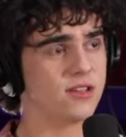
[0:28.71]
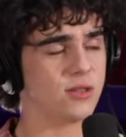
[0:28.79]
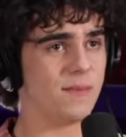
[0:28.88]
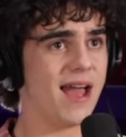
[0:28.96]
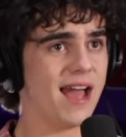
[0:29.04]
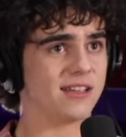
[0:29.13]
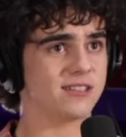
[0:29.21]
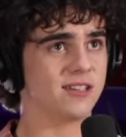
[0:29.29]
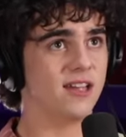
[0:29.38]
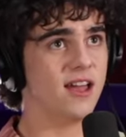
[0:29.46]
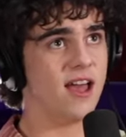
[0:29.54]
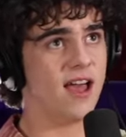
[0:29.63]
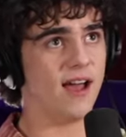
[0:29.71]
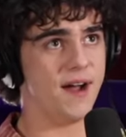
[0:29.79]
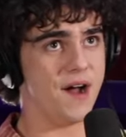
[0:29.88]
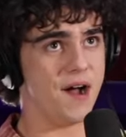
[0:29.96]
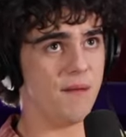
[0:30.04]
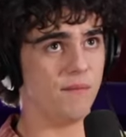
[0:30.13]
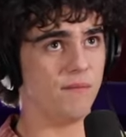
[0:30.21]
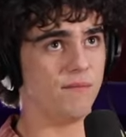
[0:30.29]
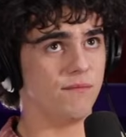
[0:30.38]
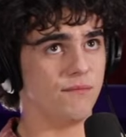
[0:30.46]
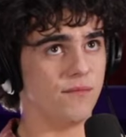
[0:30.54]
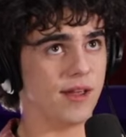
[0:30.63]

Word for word: to the max um,